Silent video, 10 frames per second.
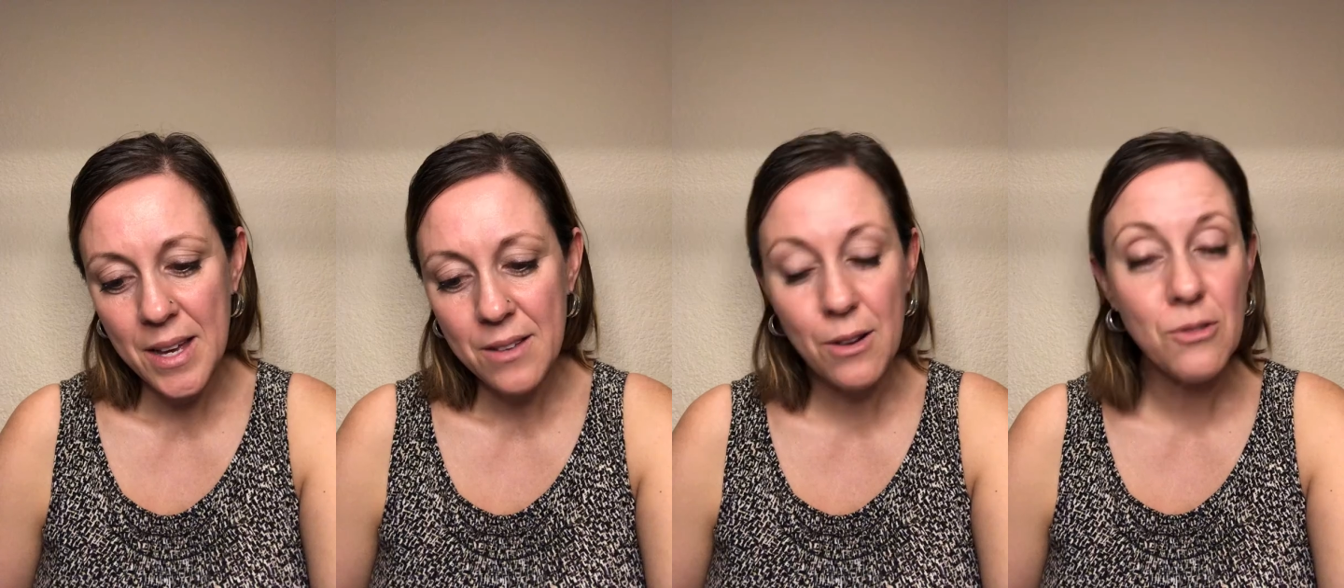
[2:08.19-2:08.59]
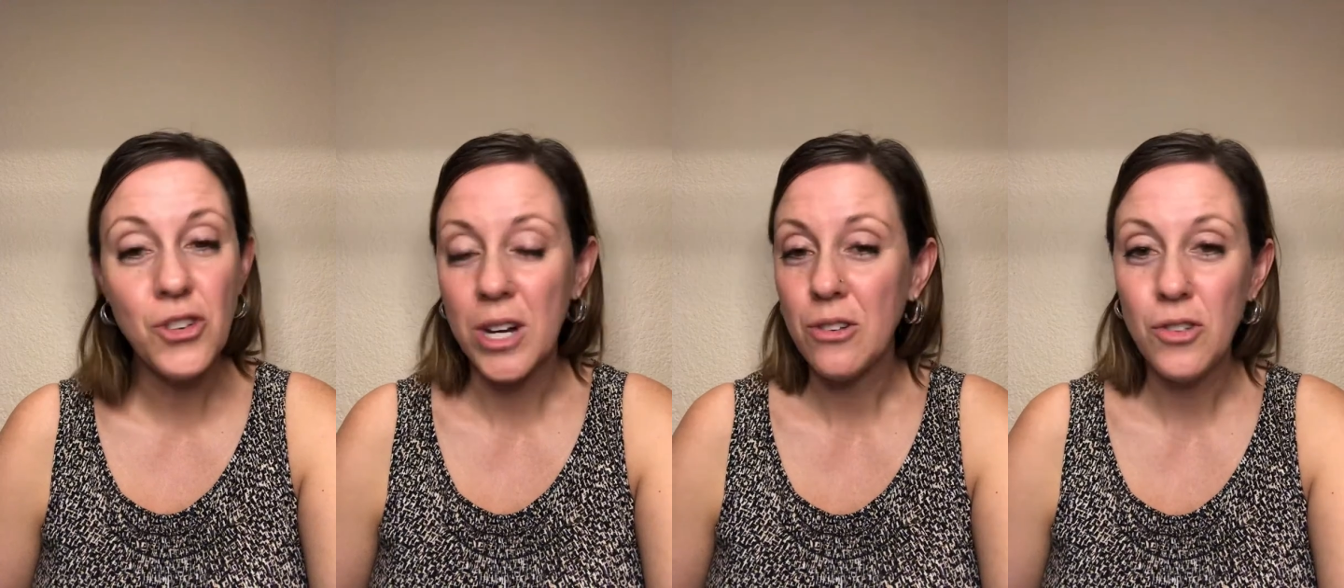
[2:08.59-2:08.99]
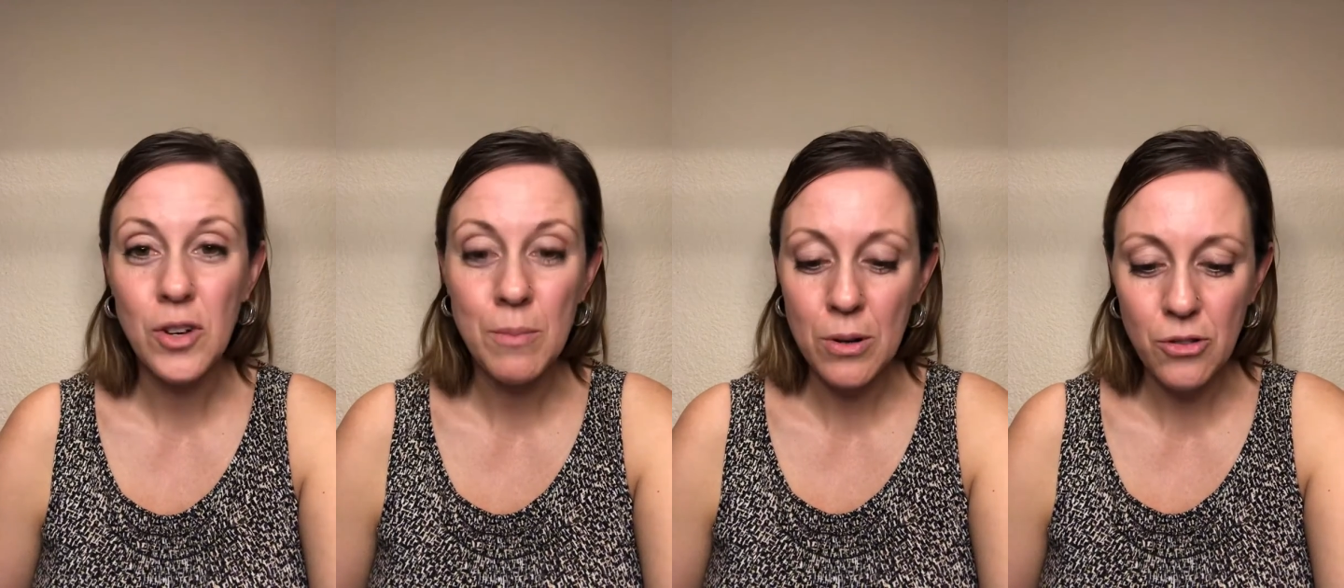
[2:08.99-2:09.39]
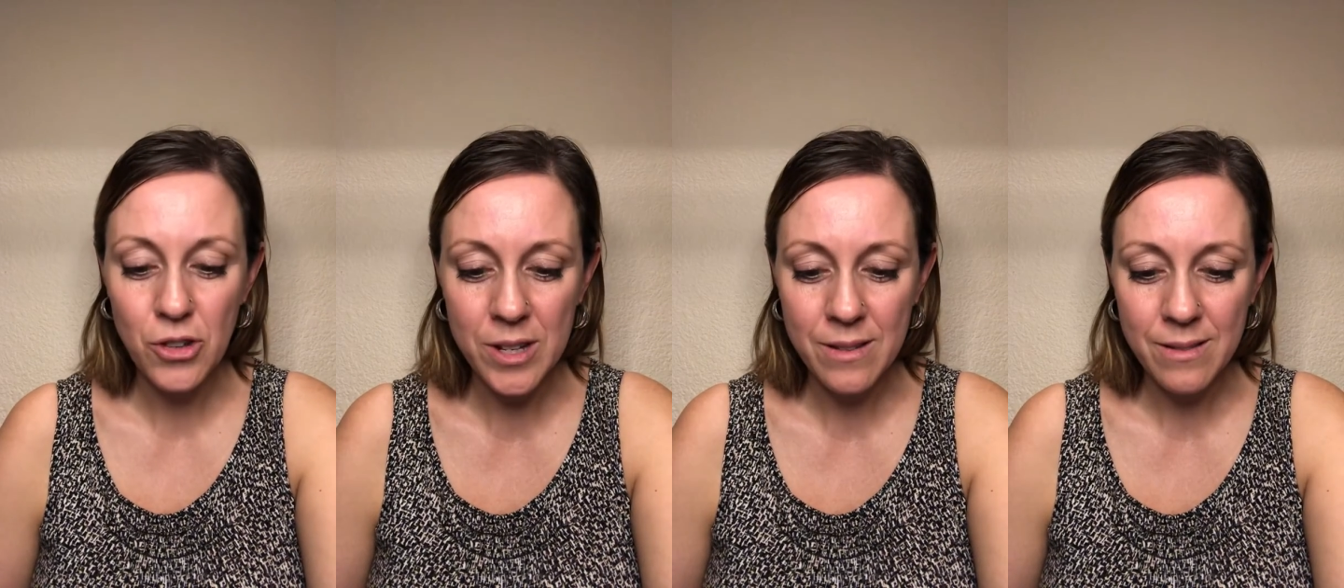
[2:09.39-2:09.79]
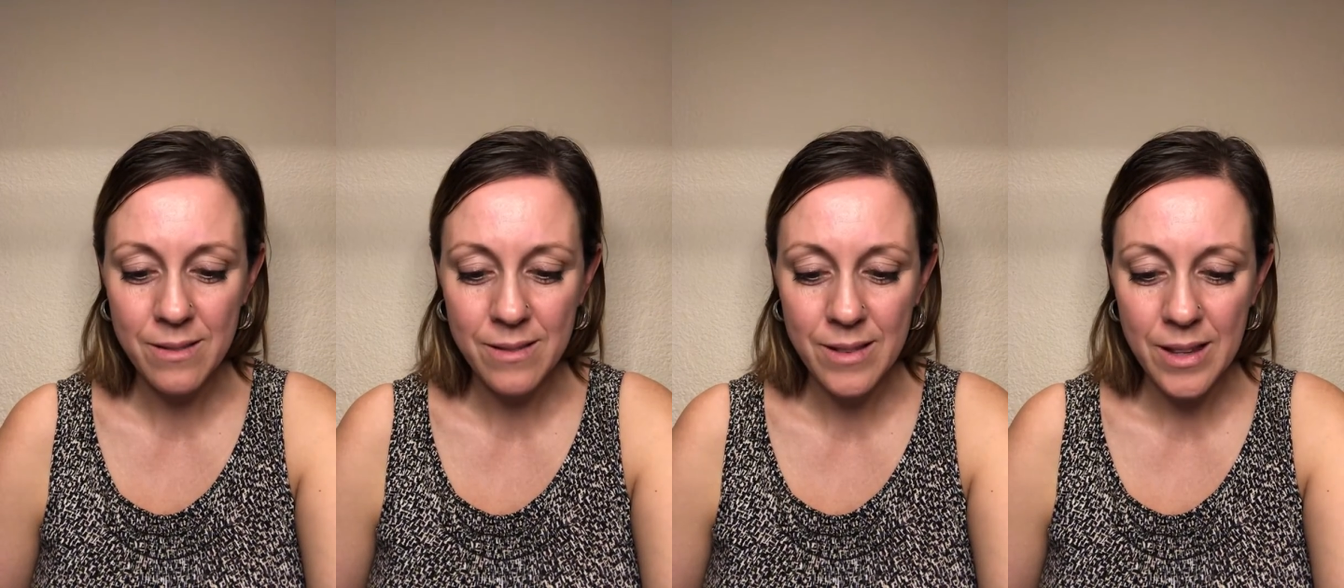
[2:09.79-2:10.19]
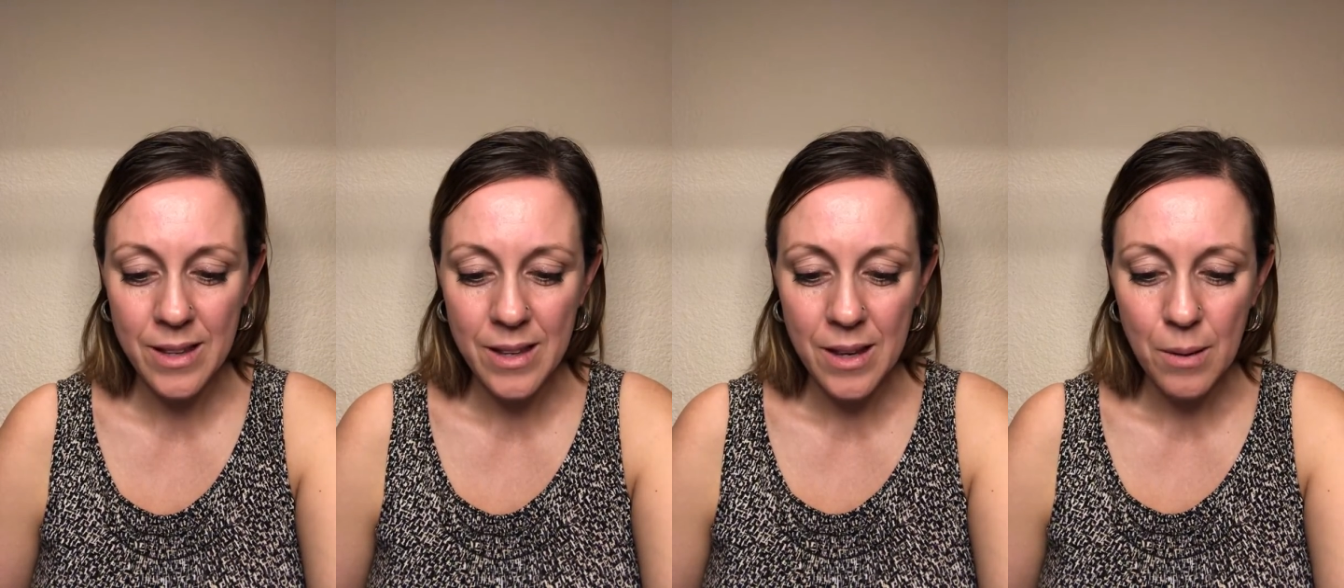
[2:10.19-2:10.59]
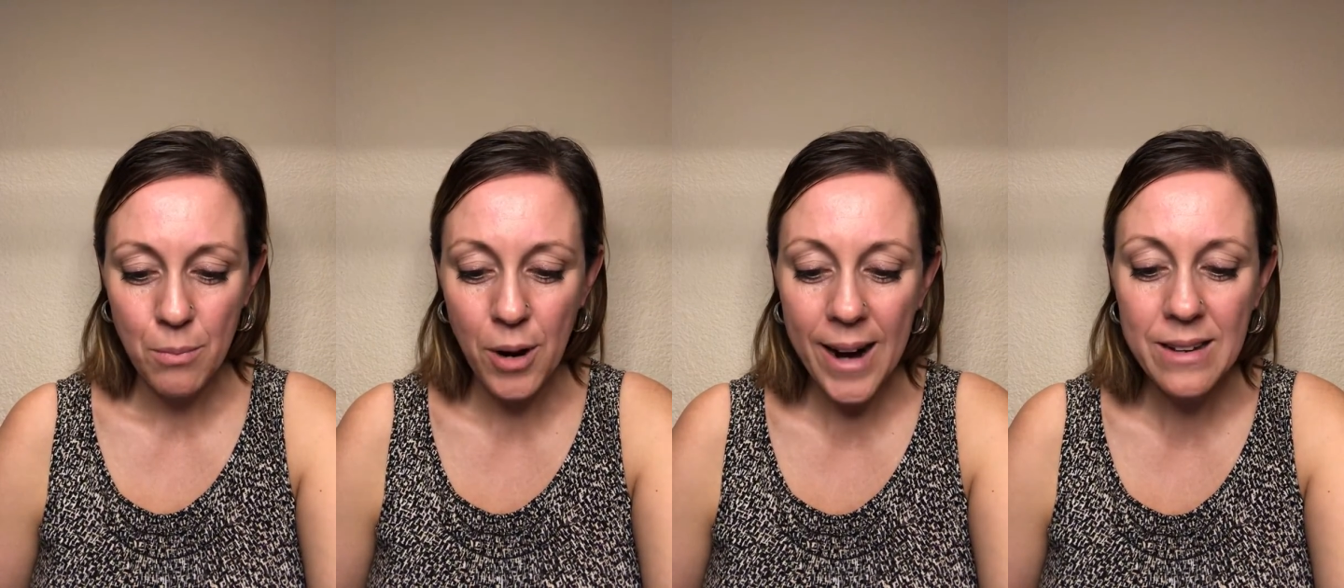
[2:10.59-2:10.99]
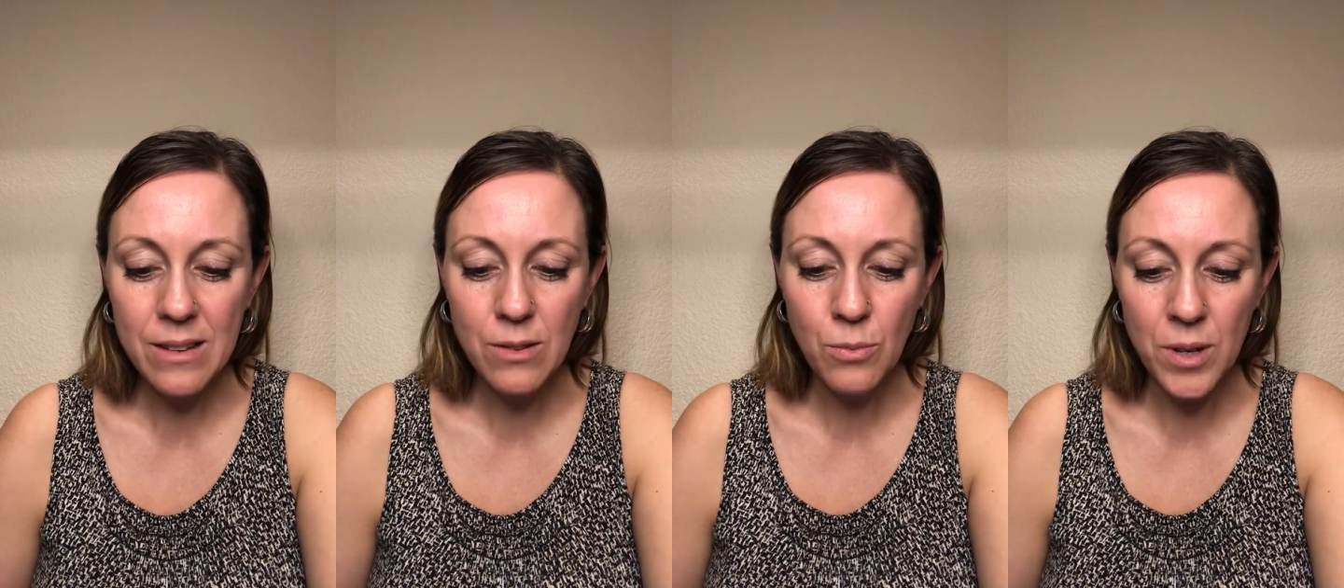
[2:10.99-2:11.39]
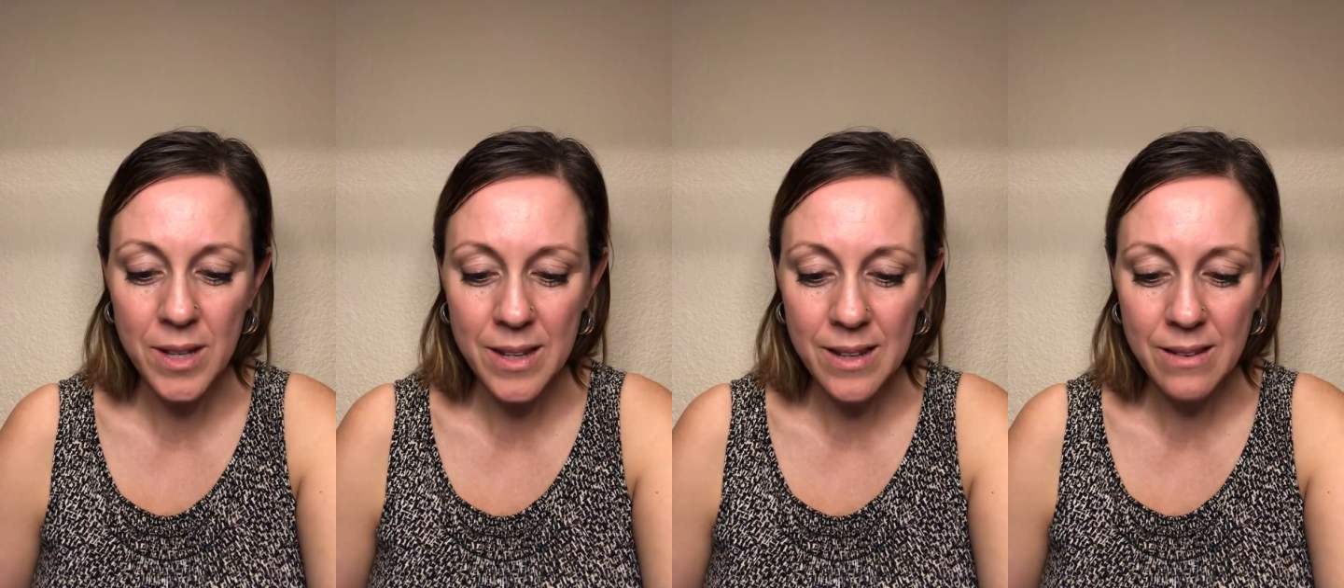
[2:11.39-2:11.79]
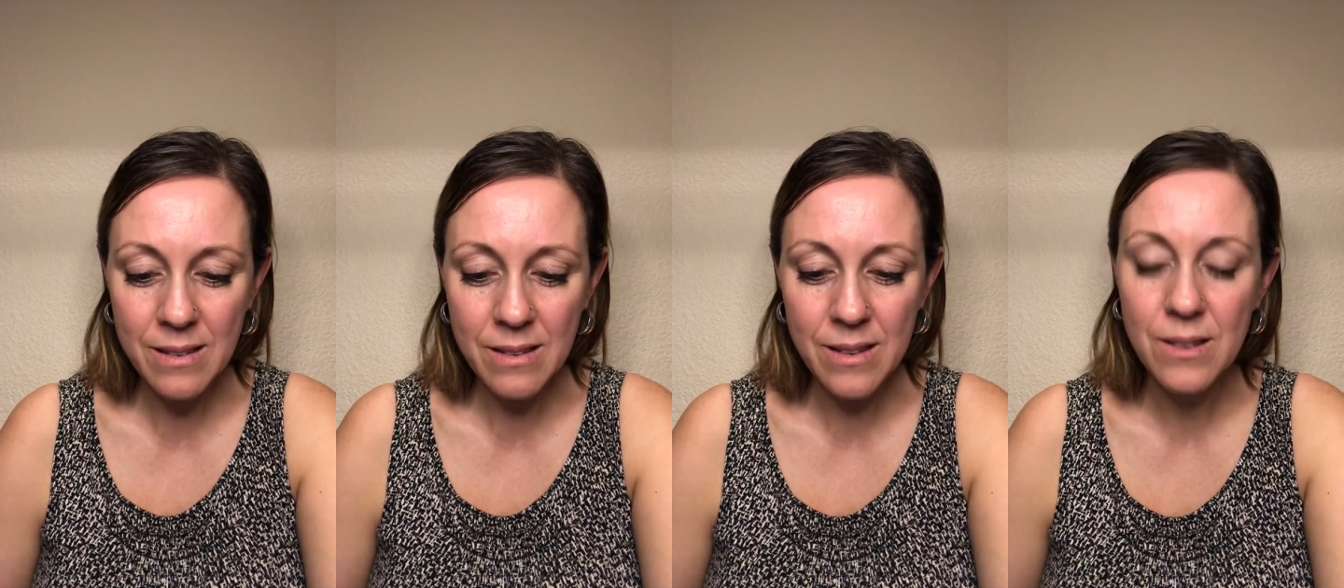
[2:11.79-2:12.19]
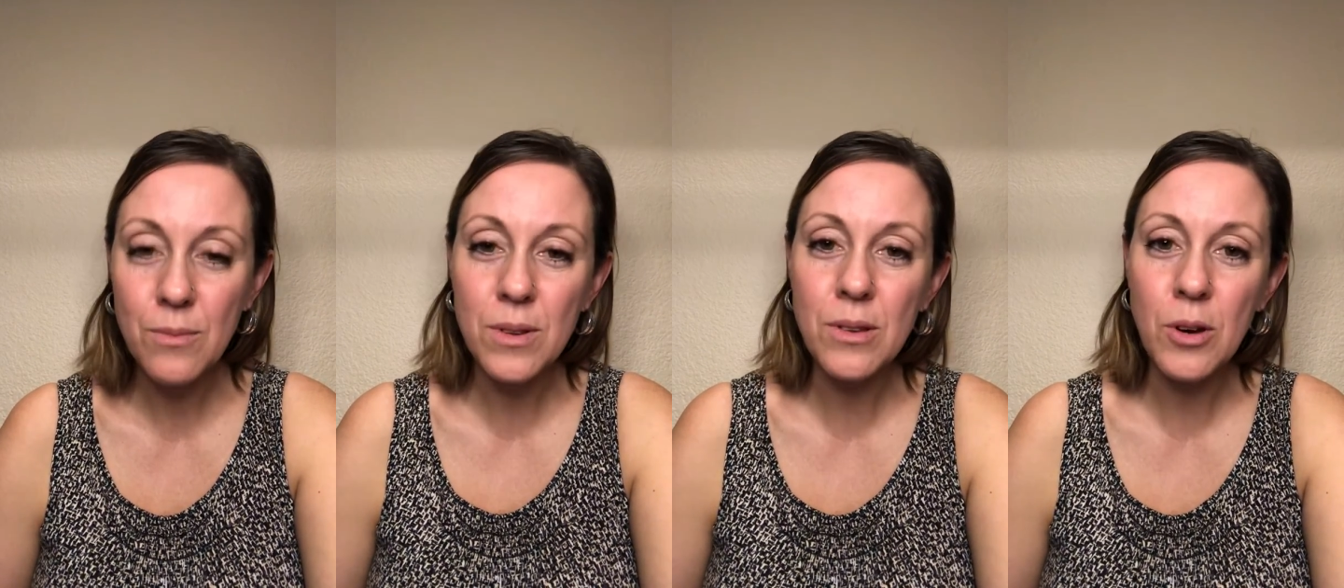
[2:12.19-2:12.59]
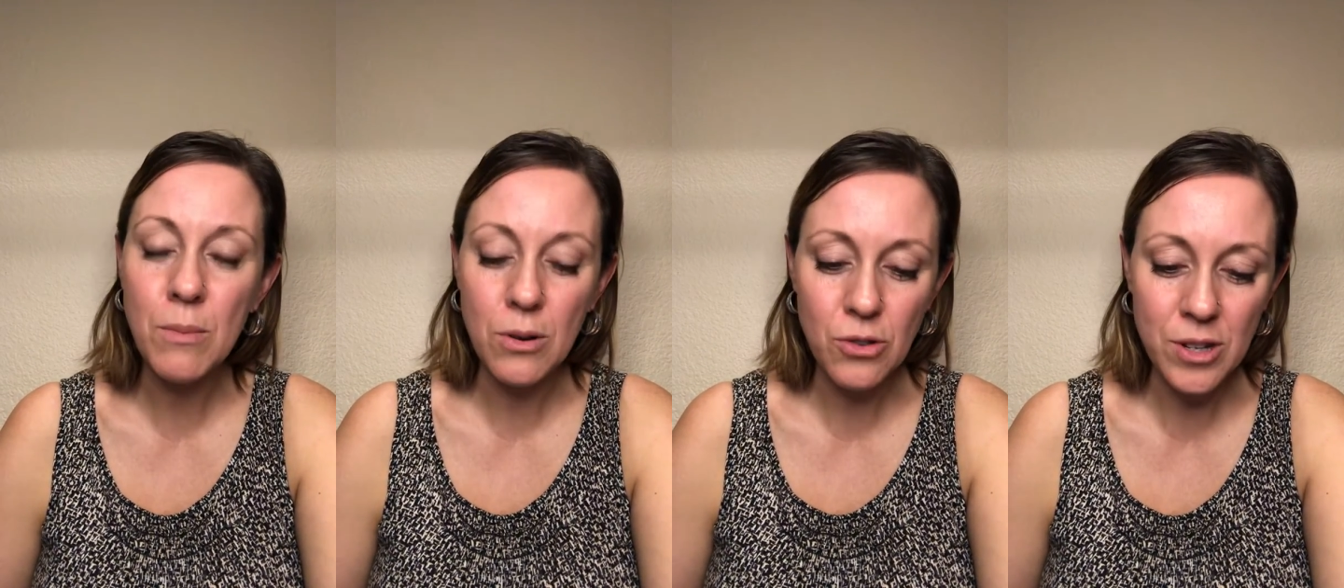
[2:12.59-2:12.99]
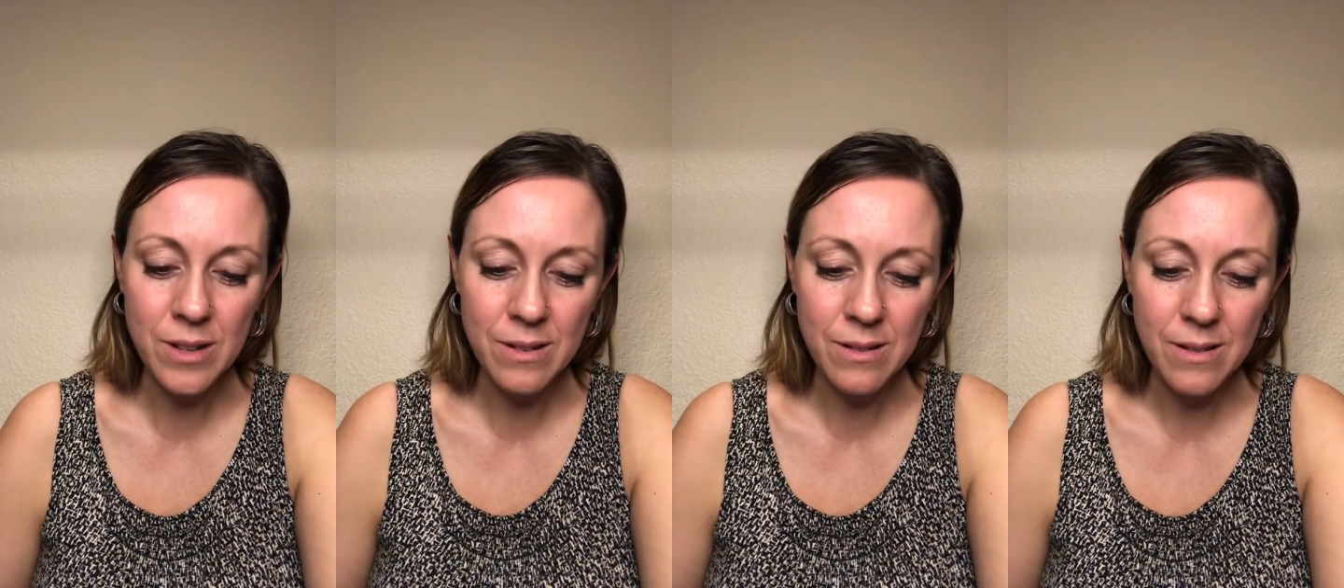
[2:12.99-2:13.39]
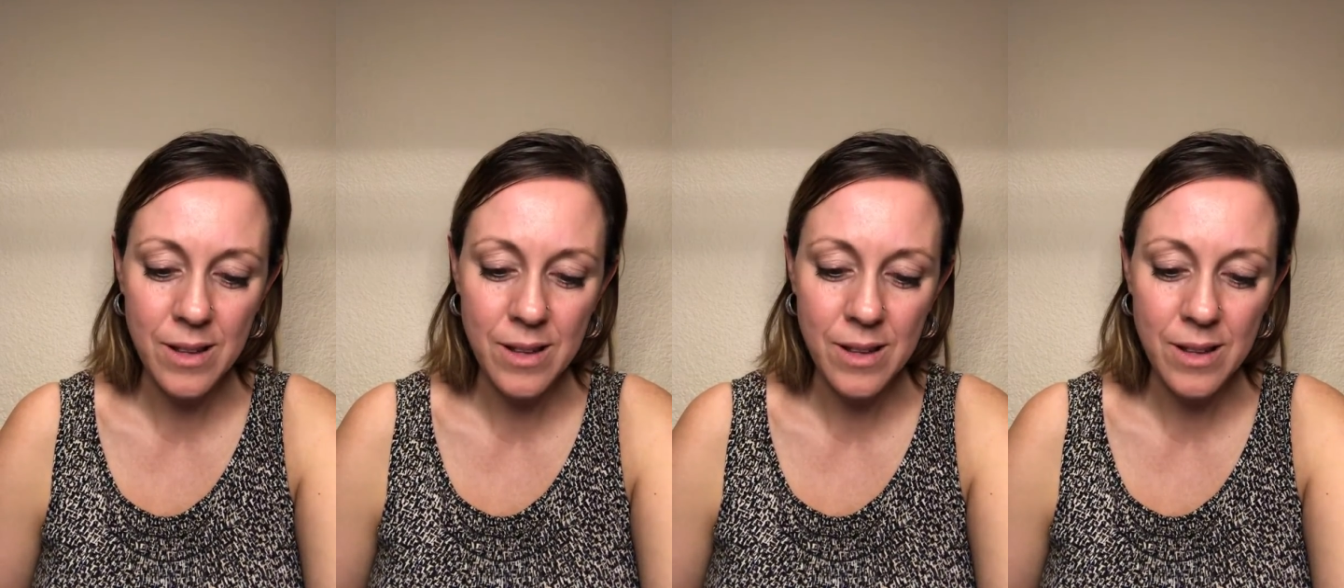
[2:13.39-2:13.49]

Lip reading: Don't judge your emotion. Practice willingness with your emotion,